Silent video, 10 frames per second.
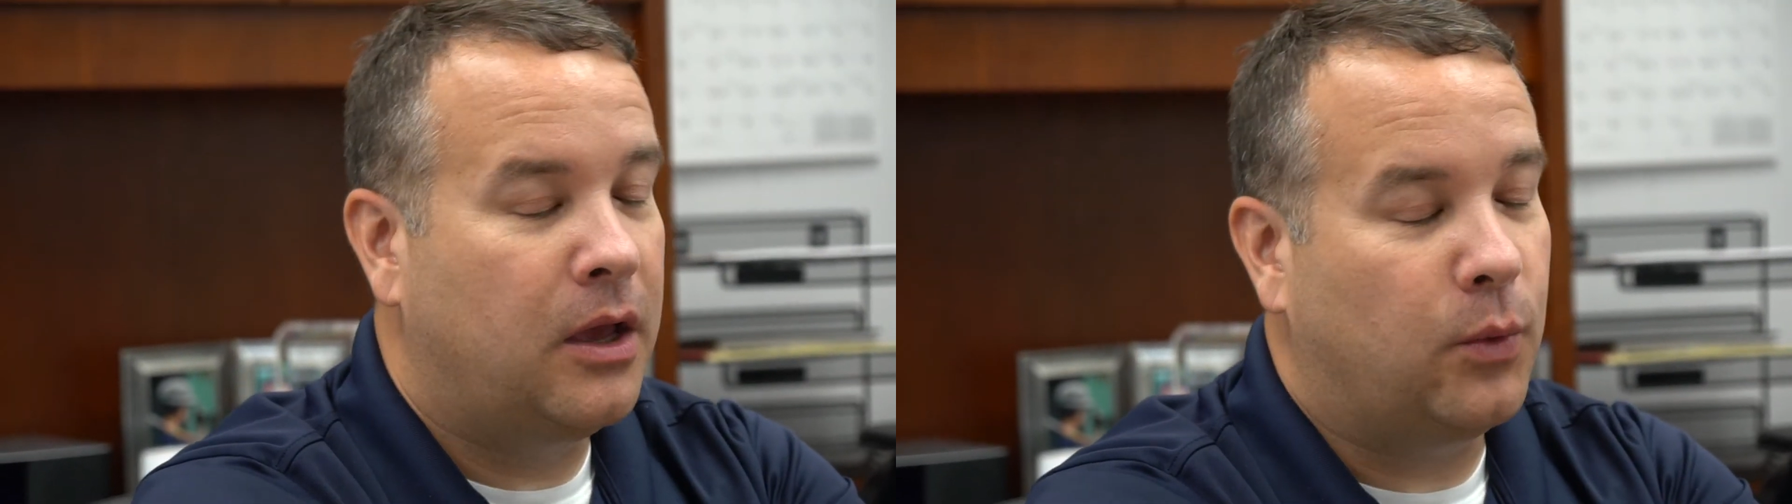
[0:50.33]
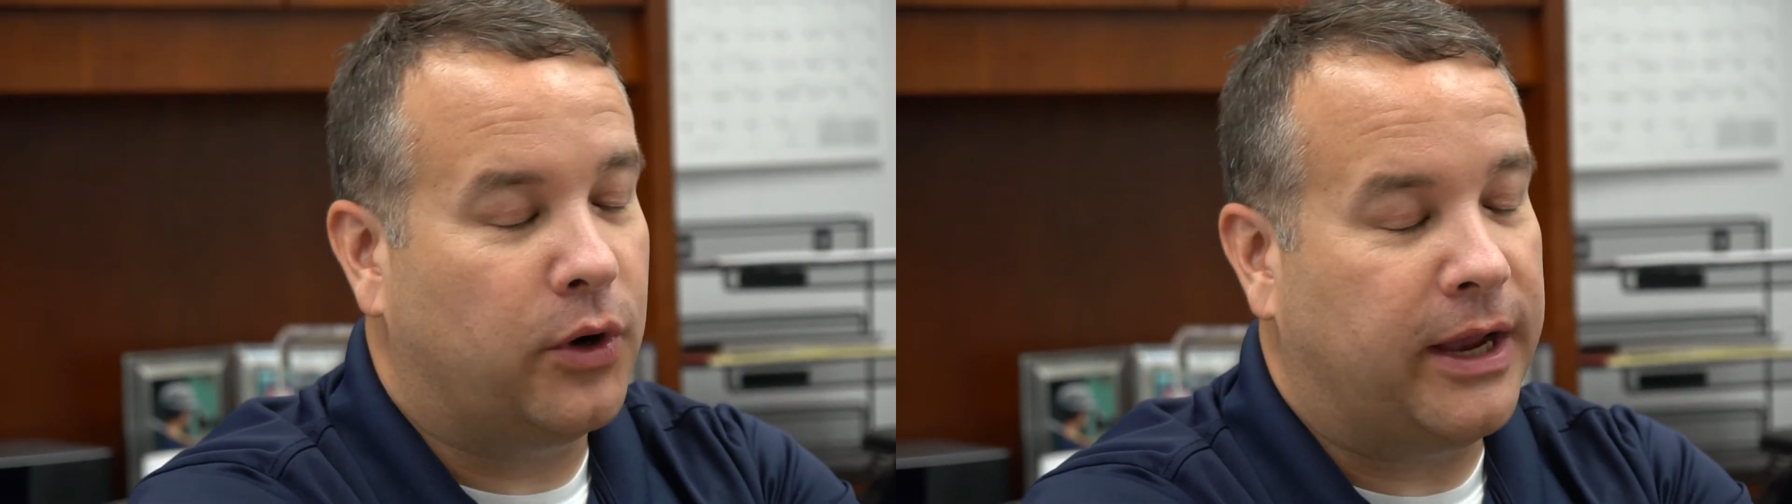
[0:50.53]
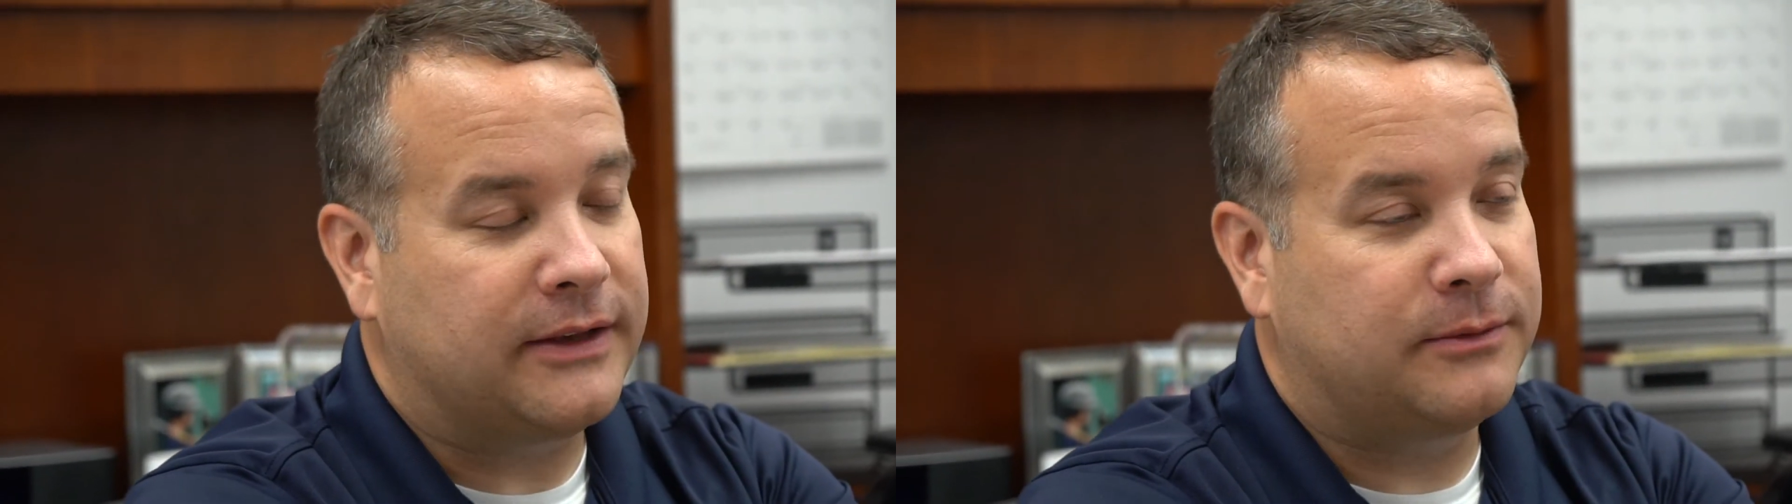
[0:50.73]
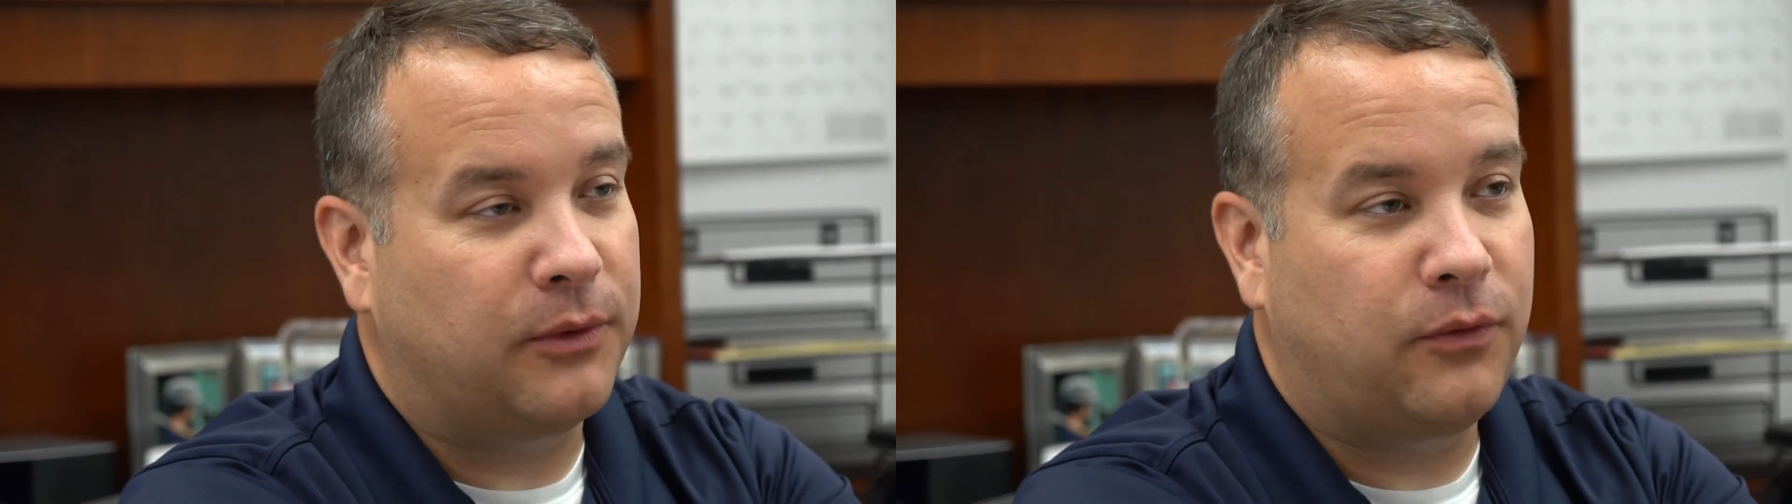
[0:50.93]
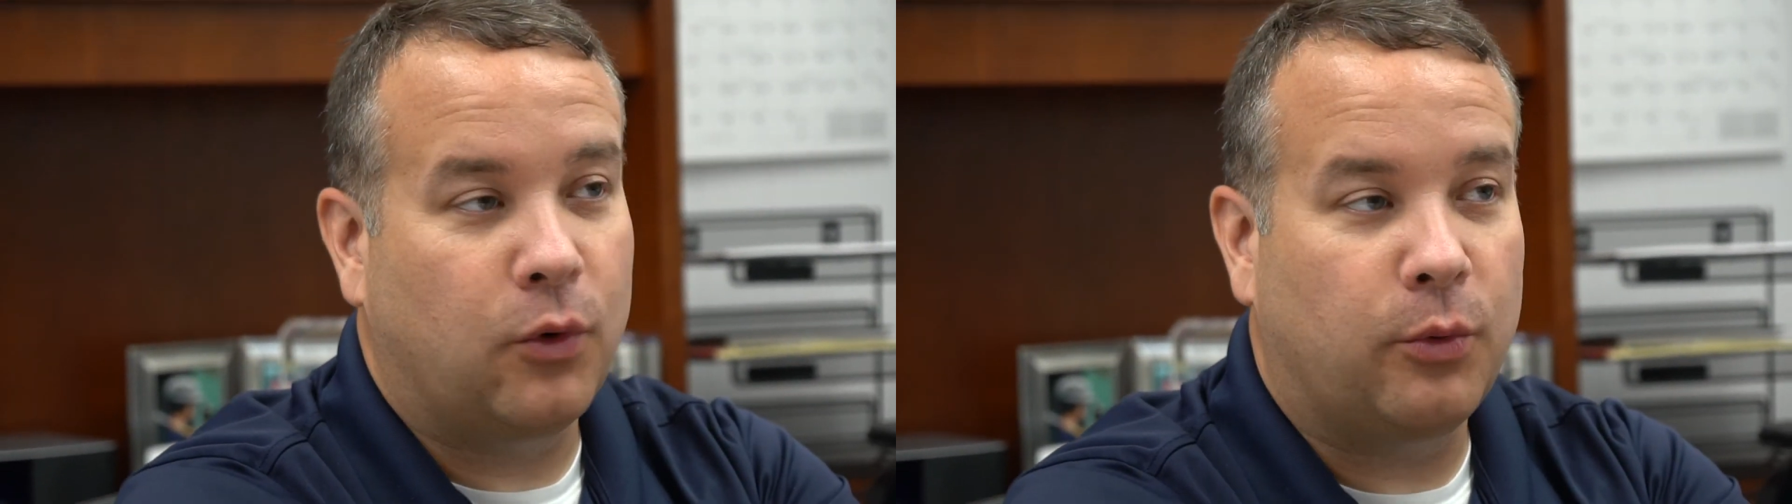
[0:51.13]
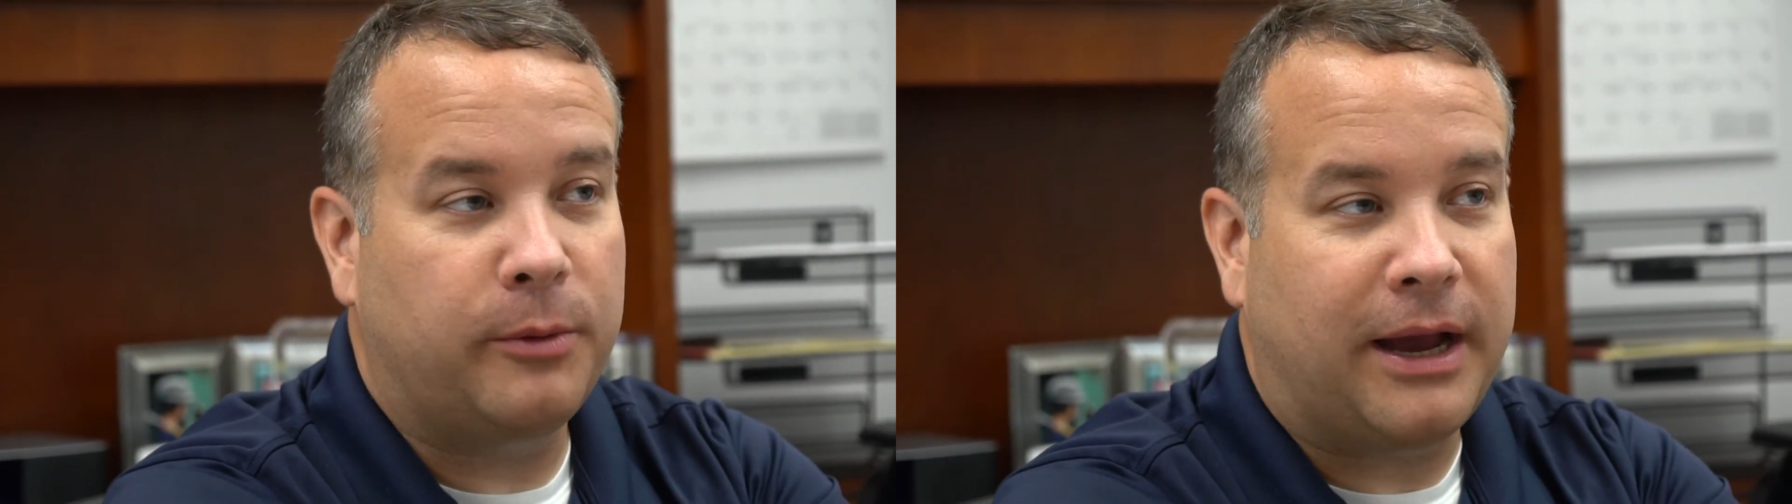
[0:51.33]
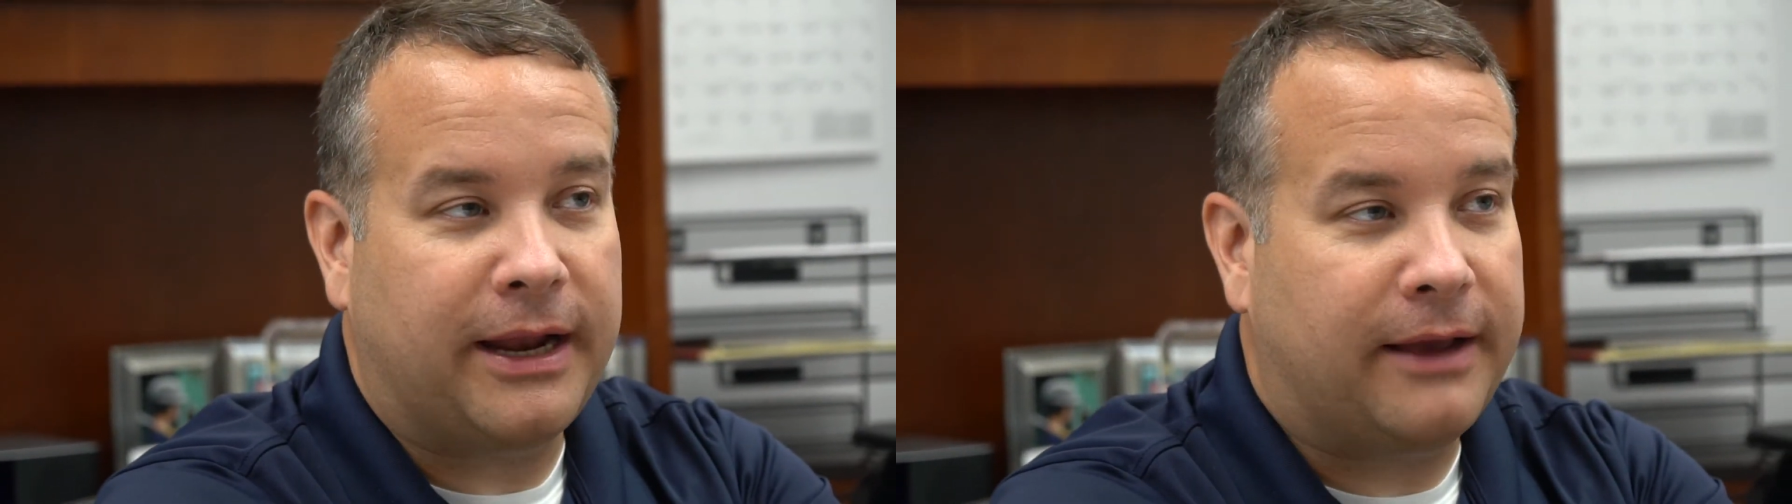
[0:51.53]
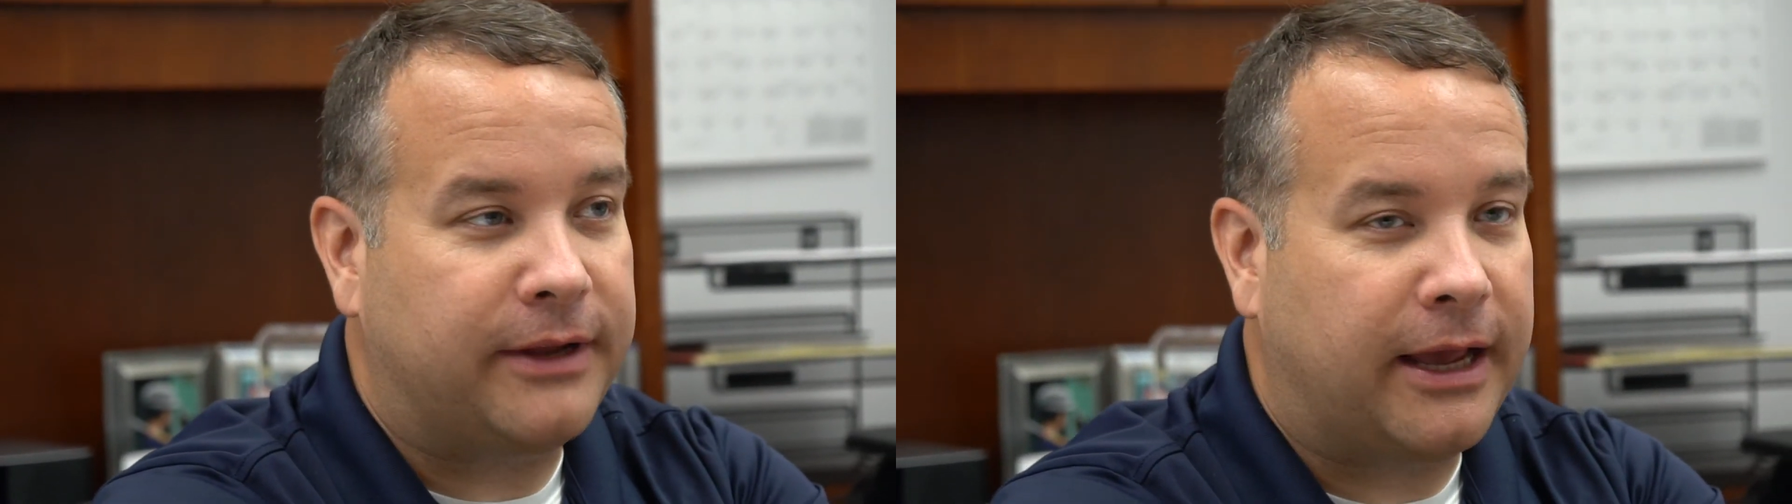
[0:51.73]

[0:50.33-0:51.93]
Whereas before we might have